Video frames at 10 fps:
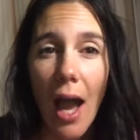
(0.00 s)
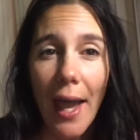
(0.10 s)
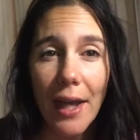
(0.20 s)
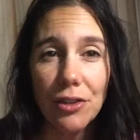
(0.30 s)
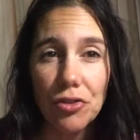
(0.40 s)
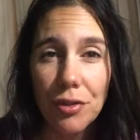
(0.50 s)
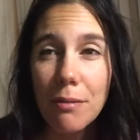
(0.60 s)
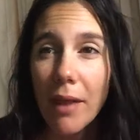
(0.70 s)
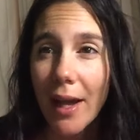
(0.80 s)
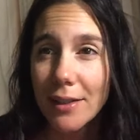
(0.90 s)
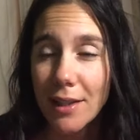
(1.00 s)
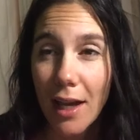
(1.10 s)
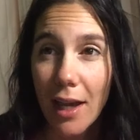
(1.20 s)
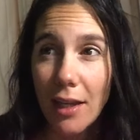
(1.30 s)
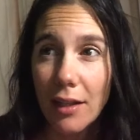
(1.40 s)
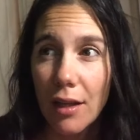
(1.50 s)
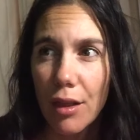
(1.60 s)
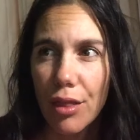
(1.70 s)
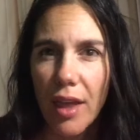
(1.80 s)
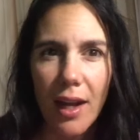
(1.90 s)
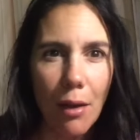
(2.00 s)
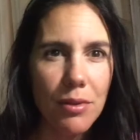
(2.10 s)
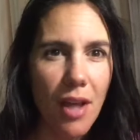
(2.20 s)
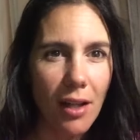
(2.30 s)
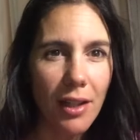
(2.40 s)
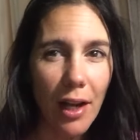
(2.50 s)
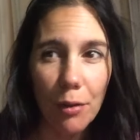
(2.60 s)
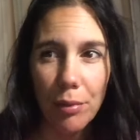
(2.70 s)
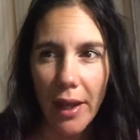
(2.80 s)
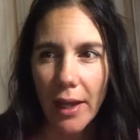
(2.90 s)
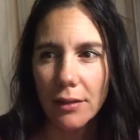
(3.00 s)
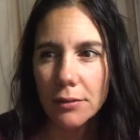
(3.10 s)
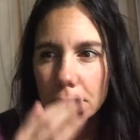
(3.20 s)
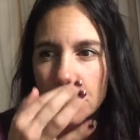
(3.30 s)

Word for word: I had a dream last night that I was on an airplane